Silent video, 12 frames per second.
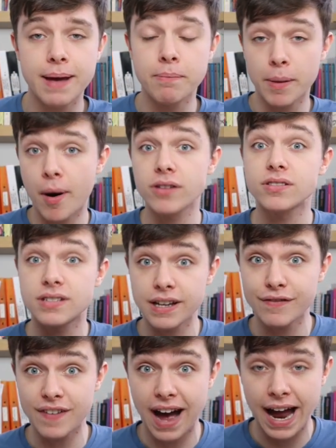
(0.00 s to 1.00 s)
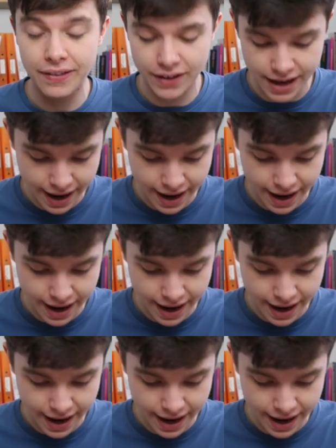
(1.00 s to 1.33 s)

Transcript: in the positive and the